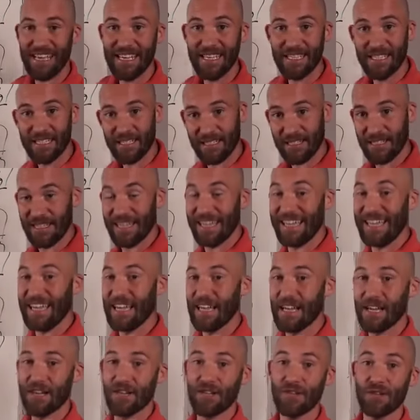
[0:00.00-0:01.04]
easily
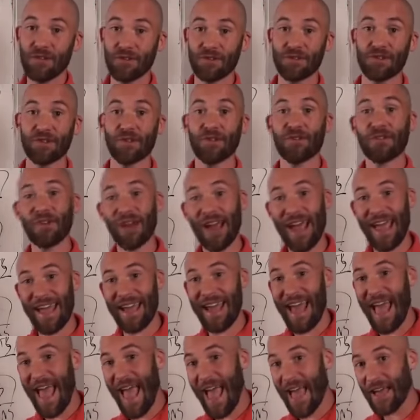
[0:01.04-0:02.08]
get into your server
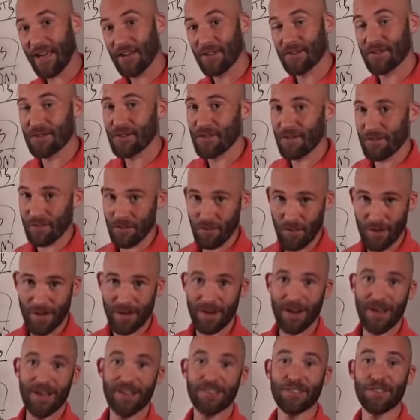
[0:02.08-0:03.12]
and hack your server.
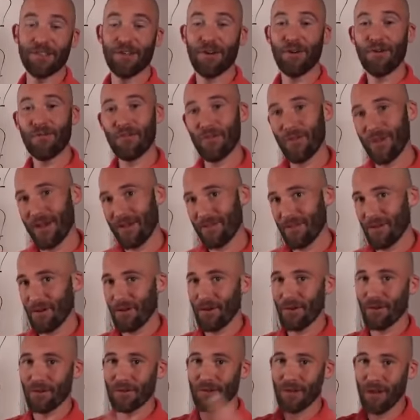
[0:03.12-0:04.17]
Whereas, if you have the
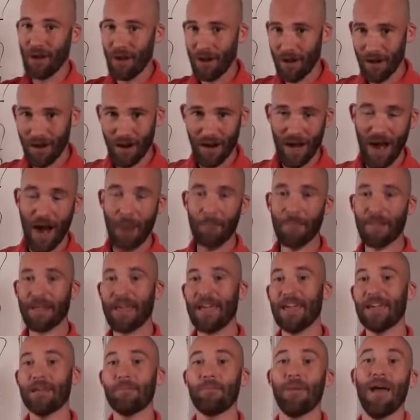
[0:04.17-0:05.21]
whole long,
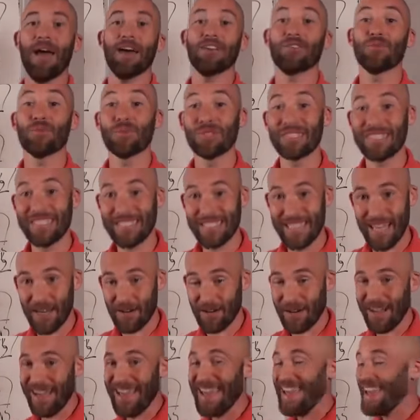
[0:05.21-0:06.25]
complicated passwords,
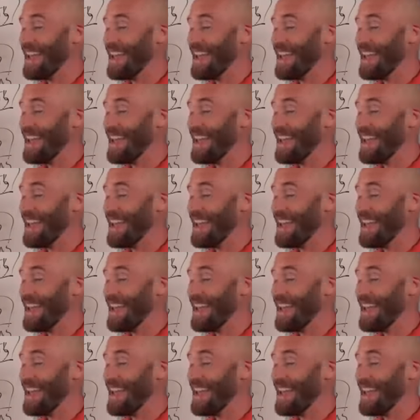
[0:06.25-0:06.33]
etc.,